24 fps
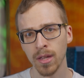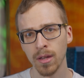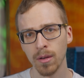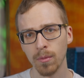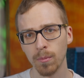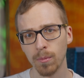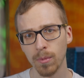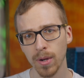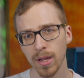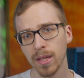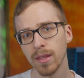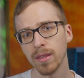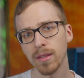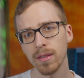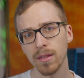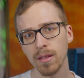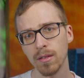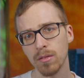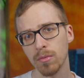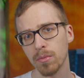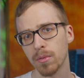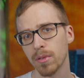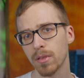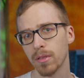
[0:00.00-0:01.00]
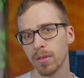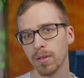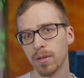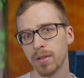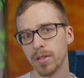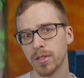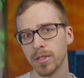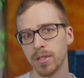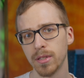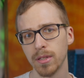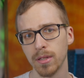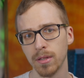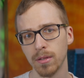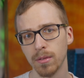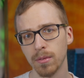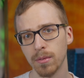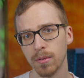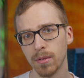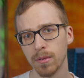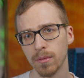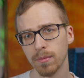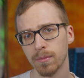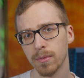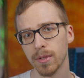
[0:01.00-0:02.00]
When this was launched,
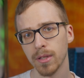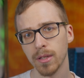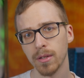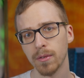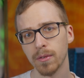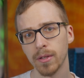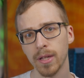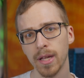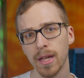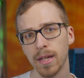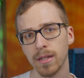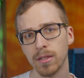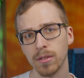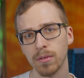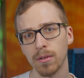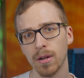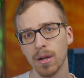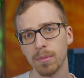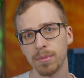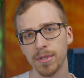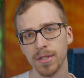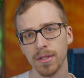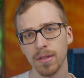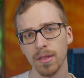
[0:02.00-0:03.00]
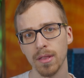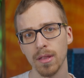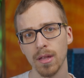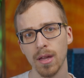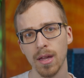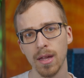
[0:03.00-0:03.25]
you really only had two options,